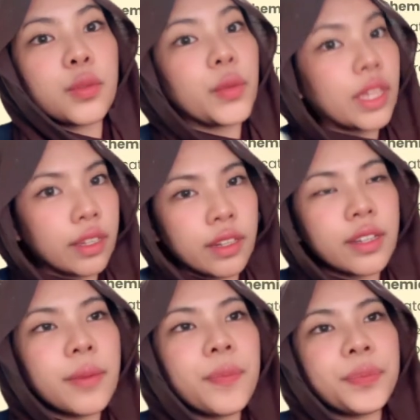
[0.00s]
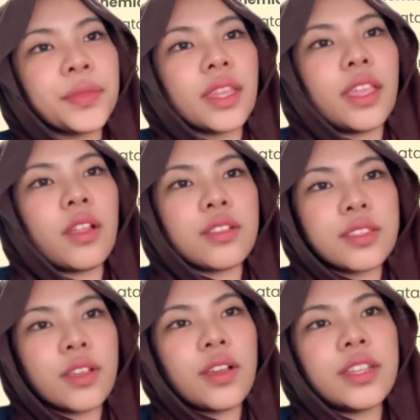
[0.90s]
weaker. And
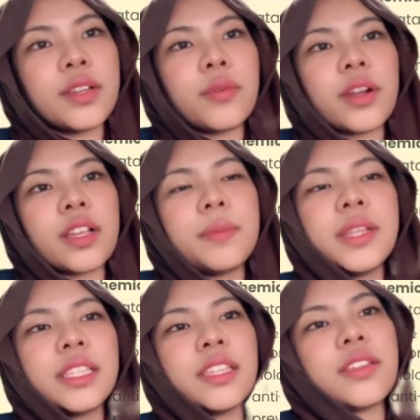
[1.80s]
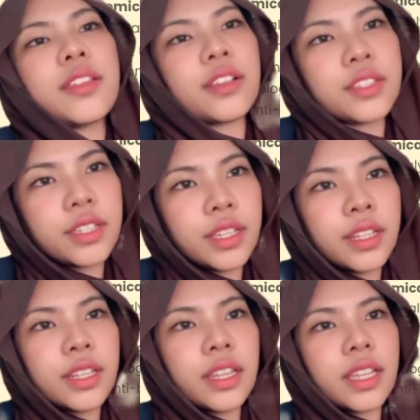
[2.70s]
also the workability
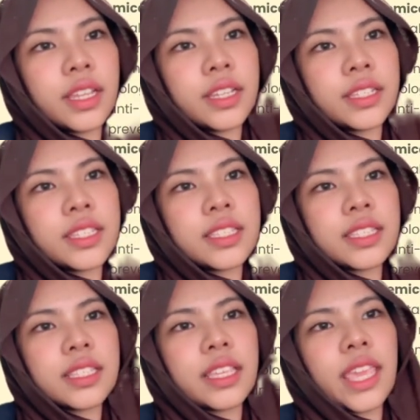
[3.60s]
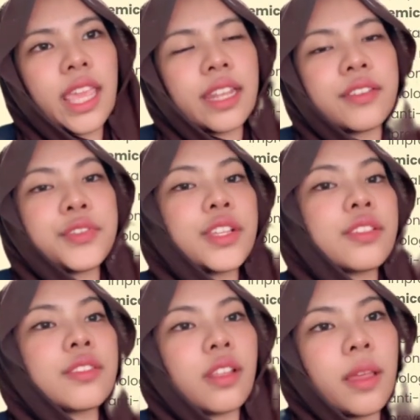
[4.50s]
reduction, this can
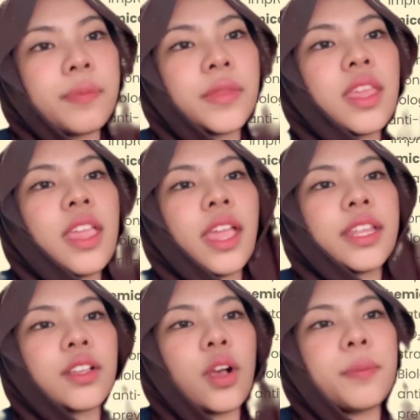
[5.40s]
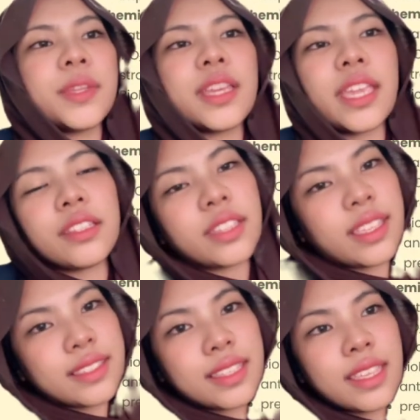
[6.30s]
reduce slump and complicate
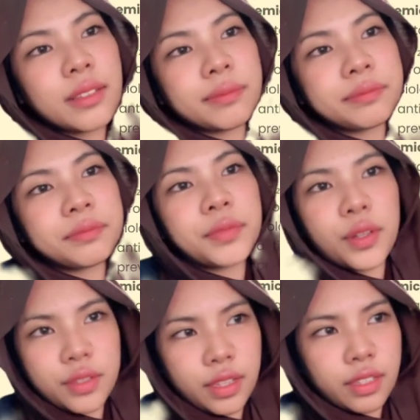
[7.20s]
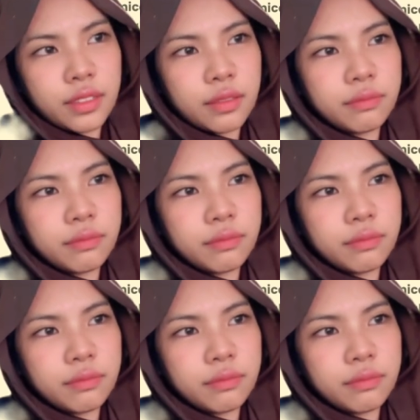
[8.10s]
casting process.